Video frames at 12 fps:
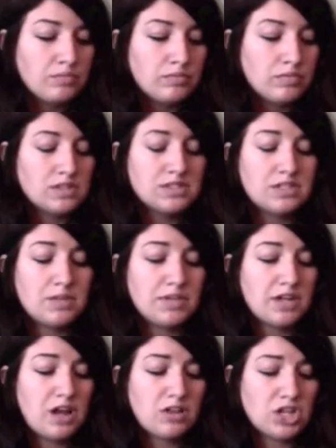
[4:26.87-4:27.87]
It's
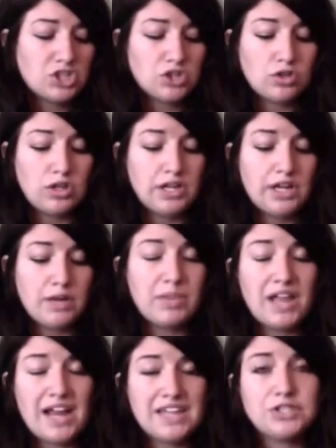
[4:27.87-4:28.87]
simply not logically
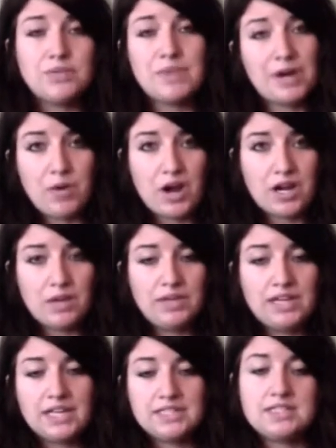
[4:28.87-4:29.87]
applied to marijuana
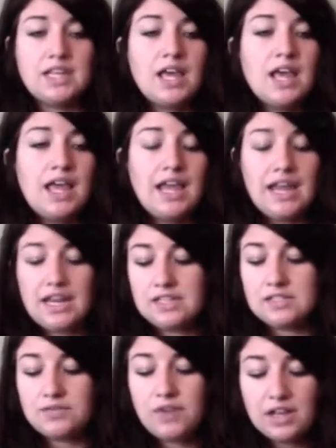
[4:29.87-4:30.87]
because it
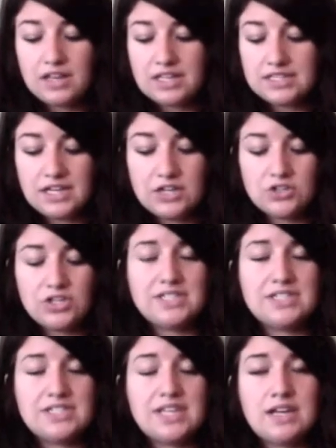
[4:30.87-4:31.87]
is far less
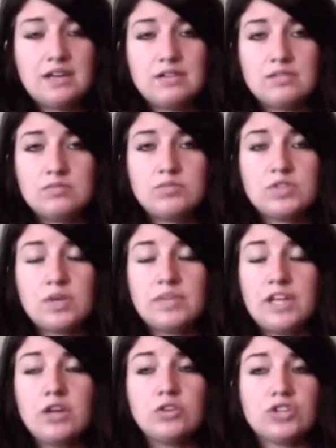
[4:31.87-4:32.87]
dangerous than some
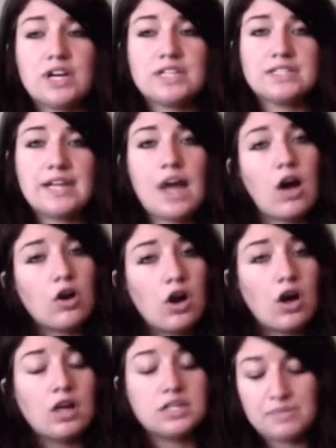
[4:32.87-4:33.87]
legal drugs like
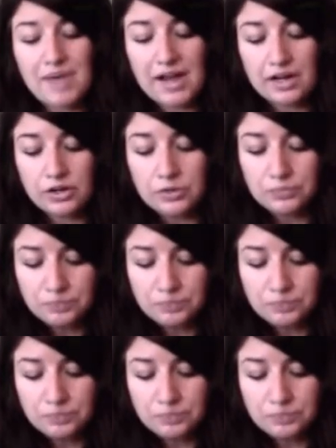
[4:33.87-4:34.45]
alcohol and tobacco.